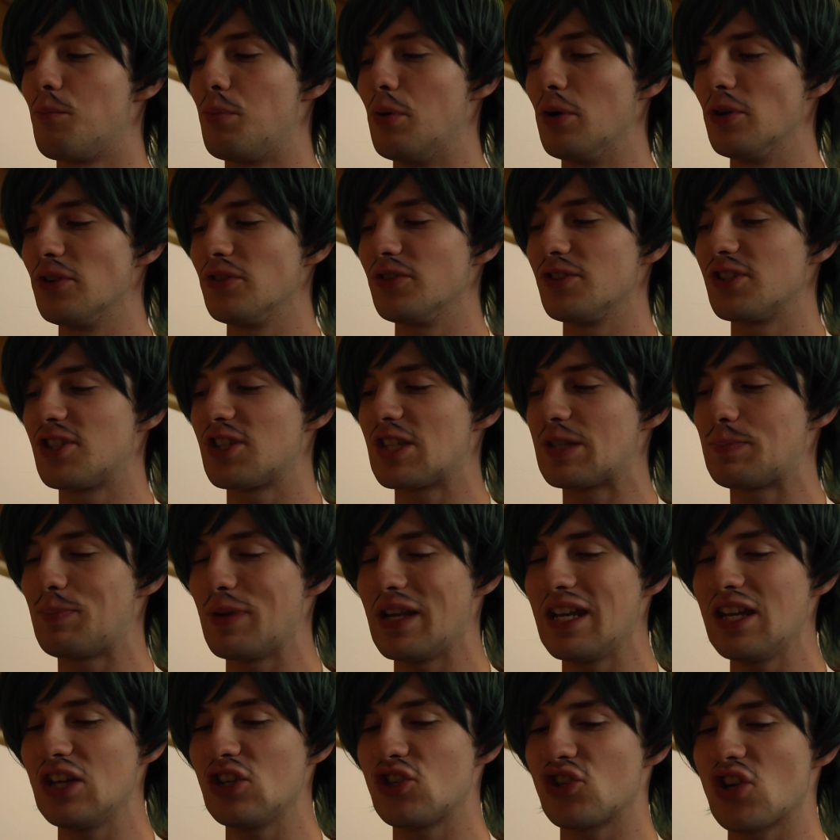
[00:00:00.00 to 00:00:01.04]
put
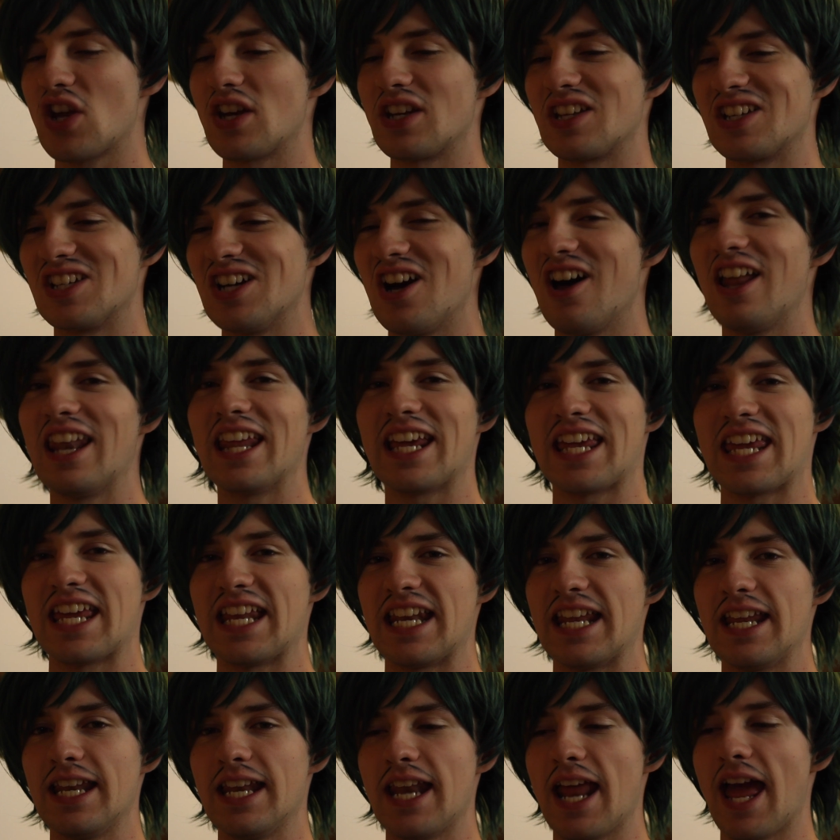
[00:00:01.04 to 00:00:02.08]
spinach and garlic
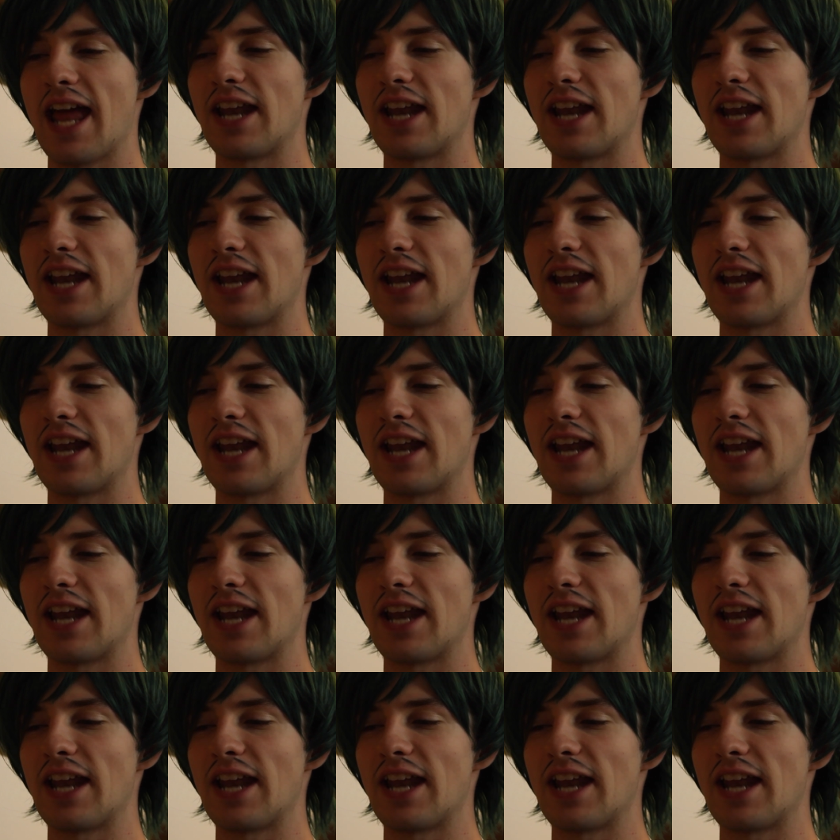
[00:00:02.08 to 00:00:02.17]
in it,